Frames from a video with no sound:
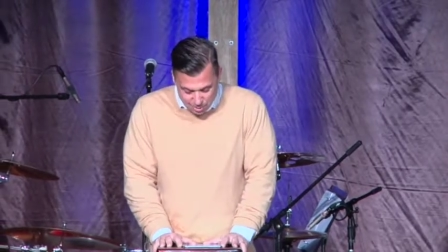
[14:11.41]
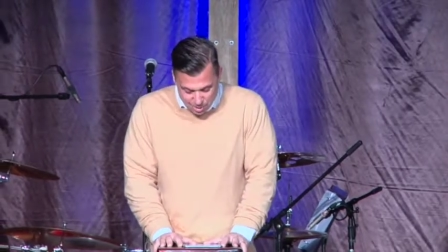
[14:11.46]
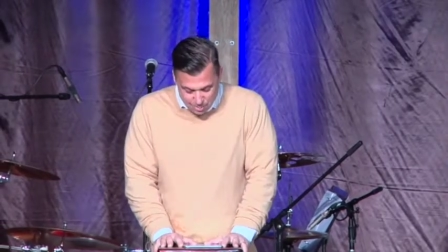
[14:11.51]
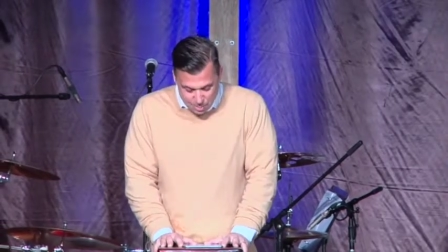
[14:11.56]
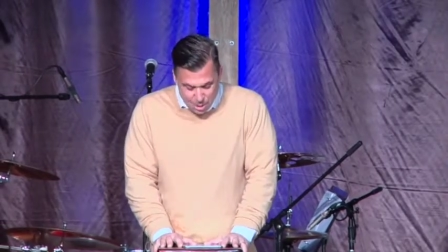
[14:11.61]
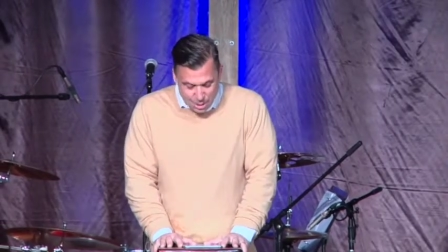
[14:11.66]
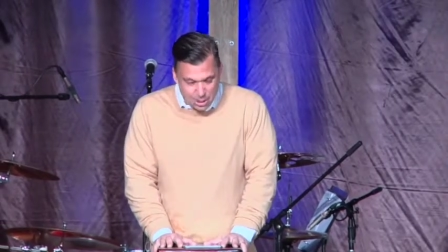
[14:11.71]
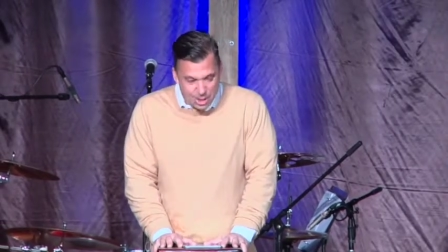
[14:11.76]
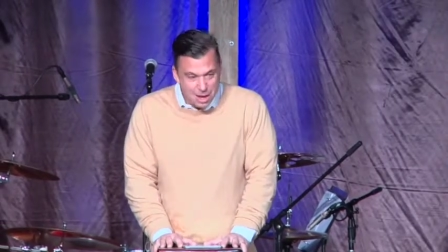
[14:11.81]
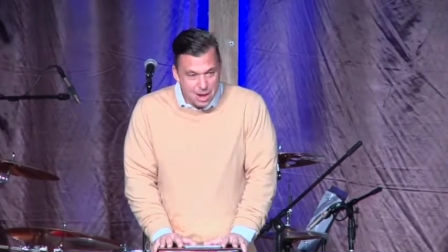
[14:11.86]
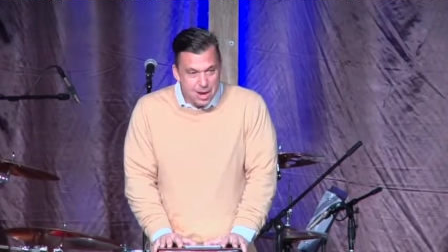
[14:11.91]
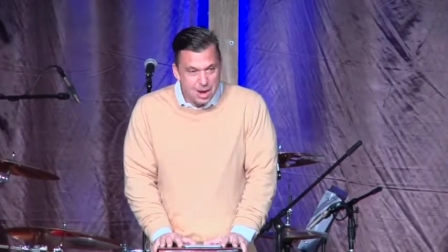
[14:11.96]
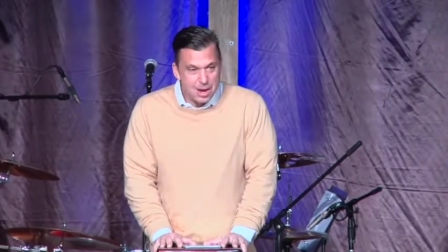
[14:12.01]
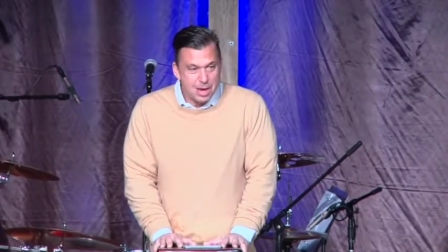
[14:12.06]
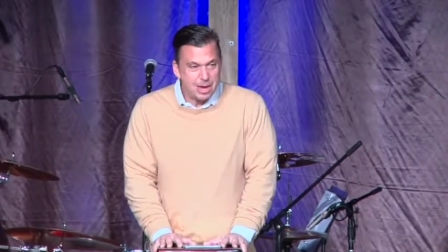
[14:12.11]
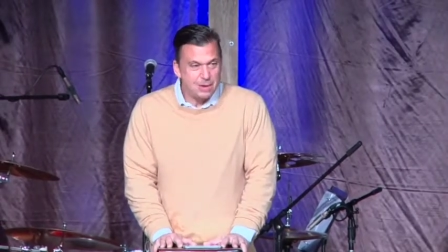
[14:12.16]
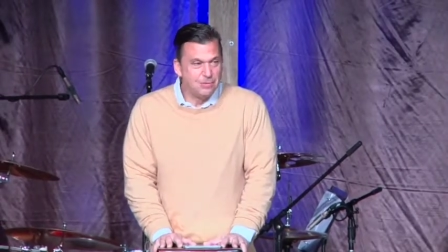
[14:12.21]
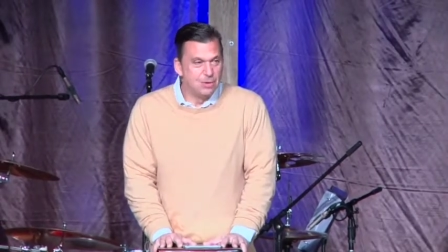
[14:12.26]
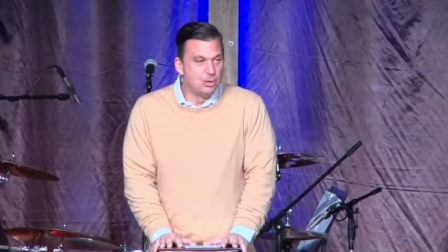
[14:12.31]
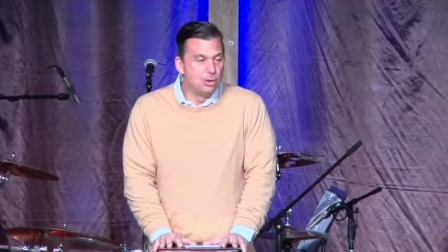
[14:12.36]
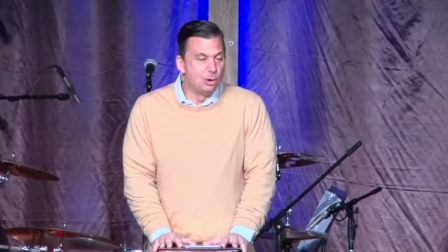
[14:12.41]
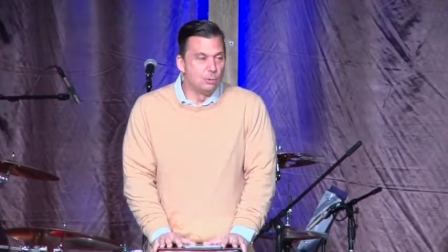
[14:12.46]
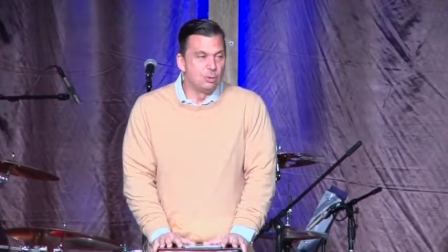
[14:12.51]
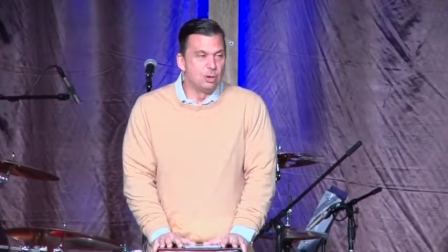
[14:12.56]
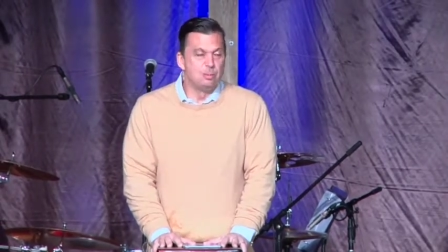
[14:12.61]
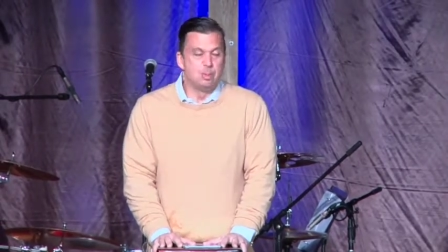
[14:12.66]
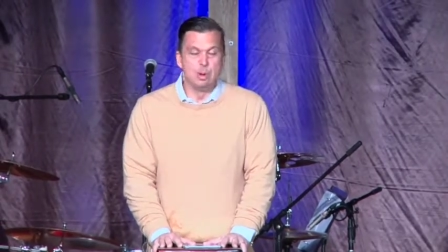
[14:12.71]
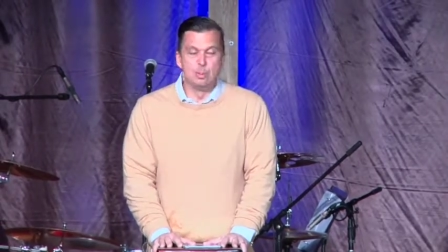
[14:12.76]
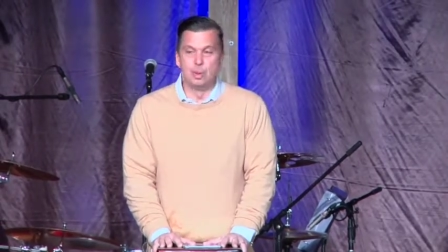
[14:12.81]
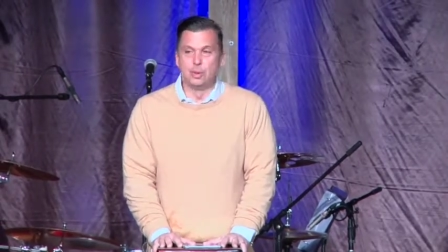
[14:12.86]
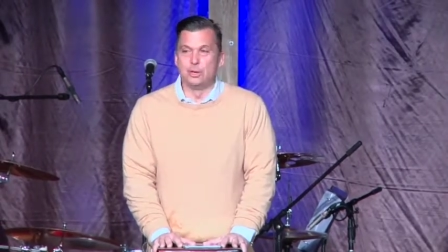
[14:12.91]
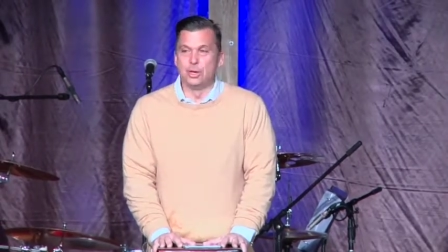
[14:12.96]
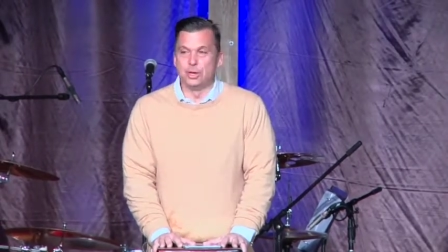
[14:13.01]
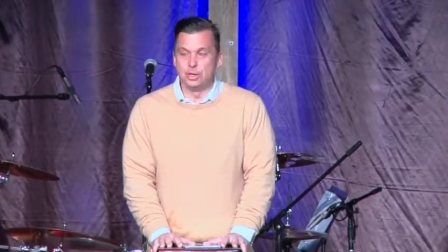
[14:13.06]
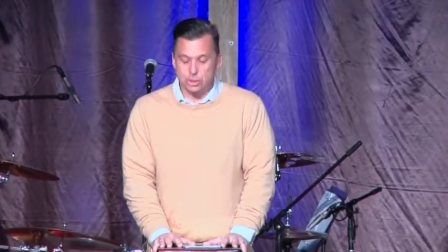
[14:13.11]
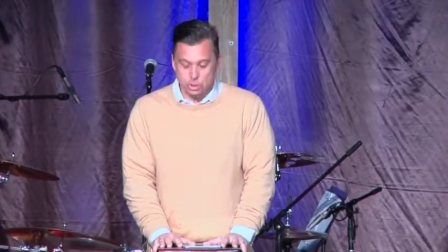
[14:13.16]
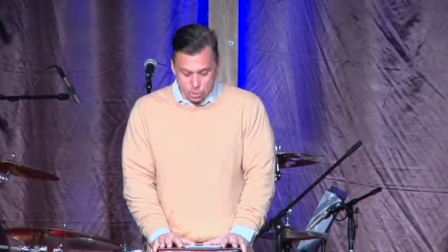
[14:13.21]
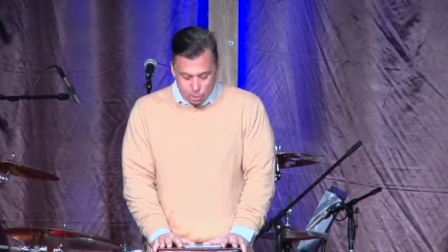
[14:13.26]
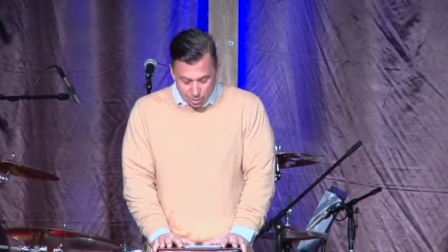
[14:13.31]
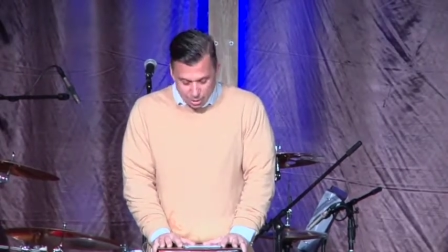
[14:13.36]
But if you don't remember the
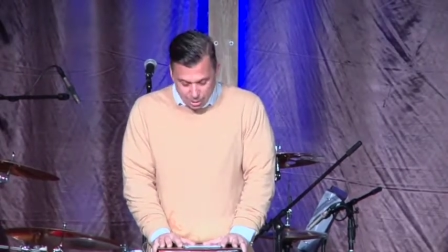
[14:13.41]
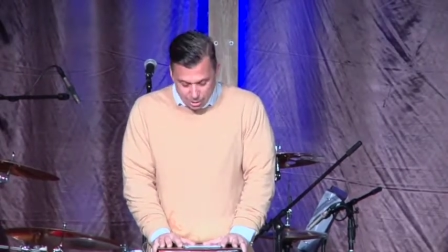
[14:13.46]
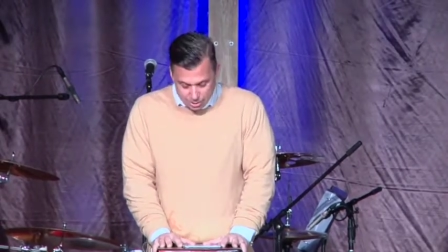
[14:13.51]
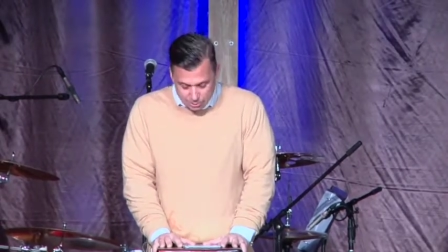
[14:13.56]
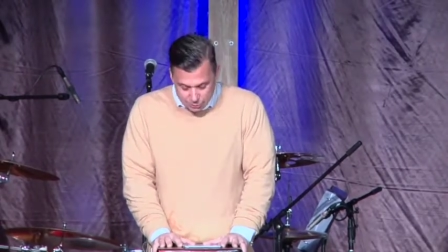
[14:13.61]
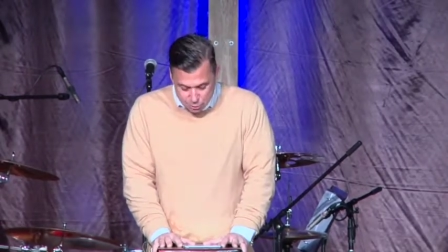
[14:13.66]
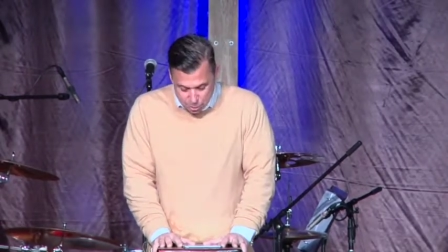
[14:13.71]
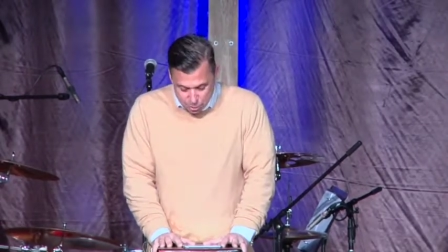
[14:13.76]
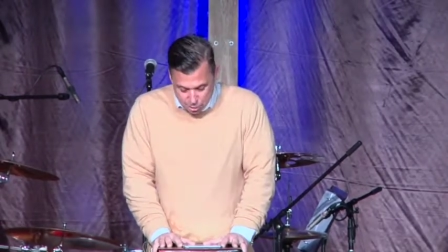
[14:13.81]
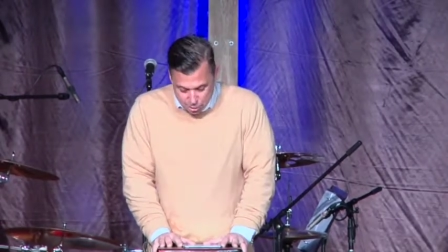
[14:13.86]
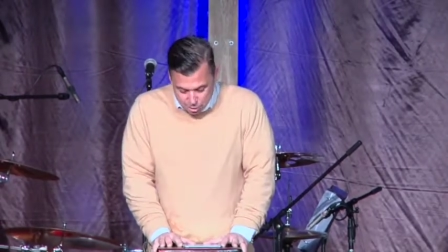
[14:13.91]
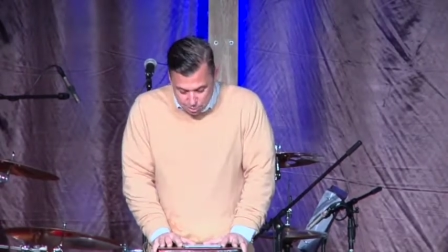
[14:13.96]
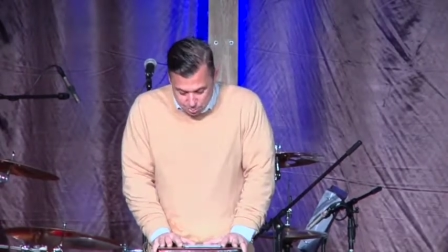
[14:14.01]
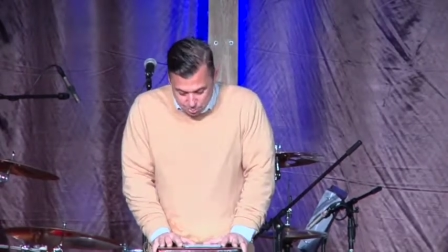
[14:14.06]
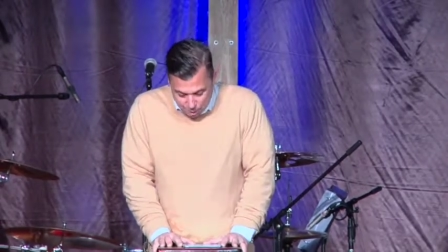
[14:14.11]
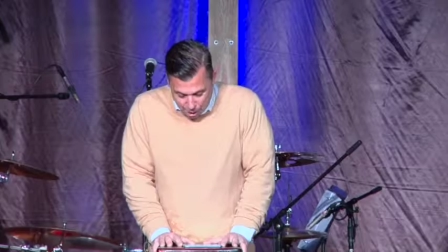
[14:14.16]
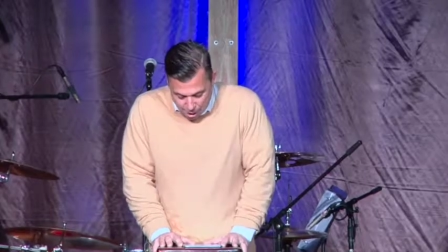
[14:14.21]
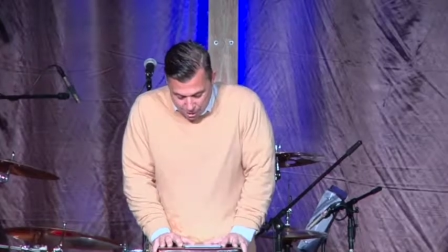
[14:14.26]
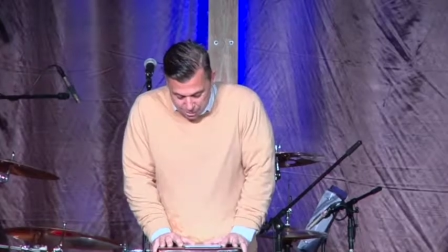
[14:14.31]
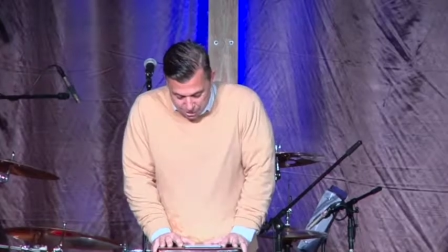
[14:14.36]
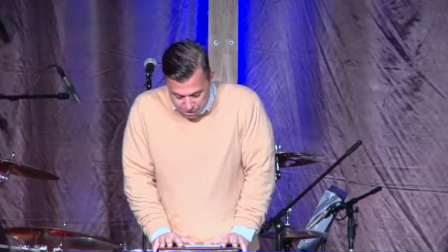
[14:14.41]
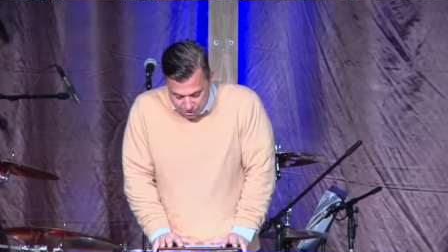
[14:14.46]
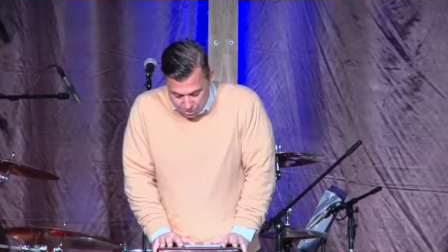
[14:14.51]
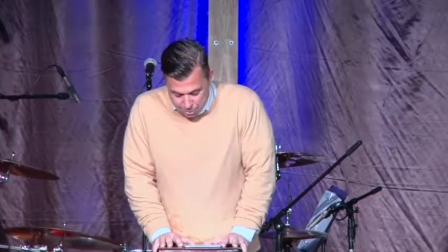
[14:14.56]
story of Charles Blondin,